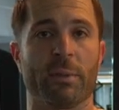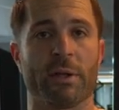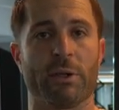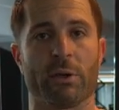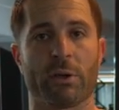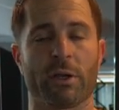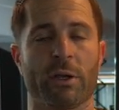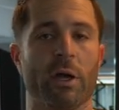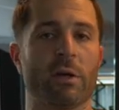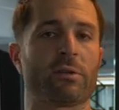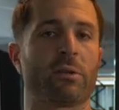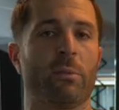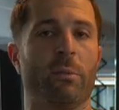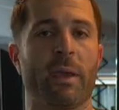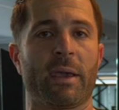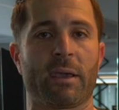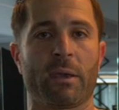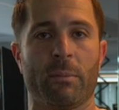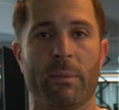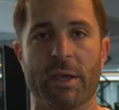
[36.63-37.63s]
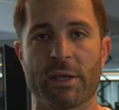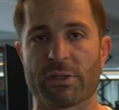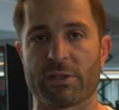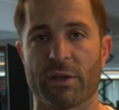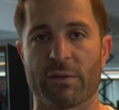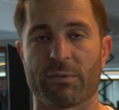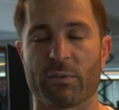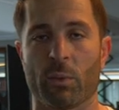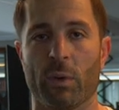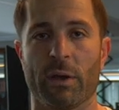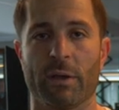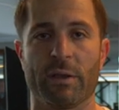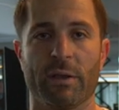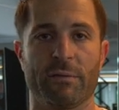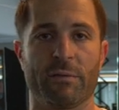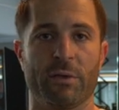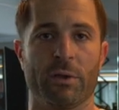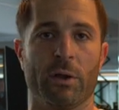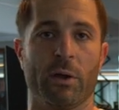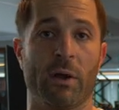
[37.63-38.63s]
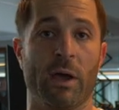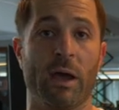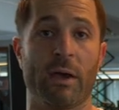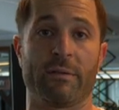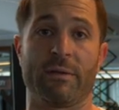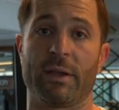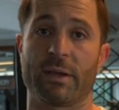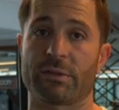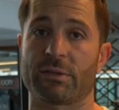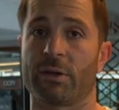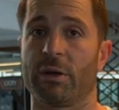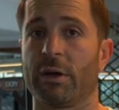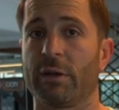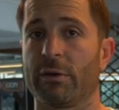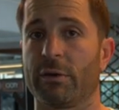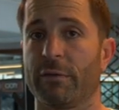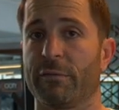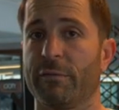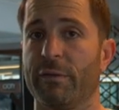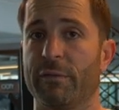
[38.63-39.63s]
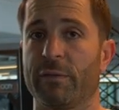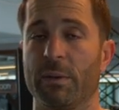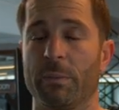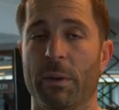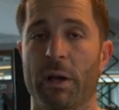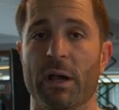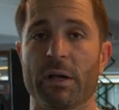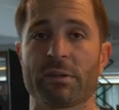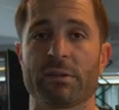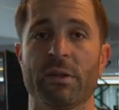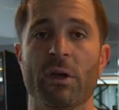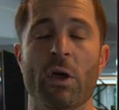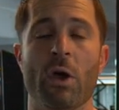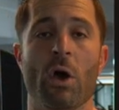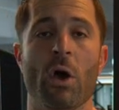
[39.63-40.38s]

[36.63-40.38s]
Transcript: but you can also make a makeshift one if you don't have an extra 150 bucks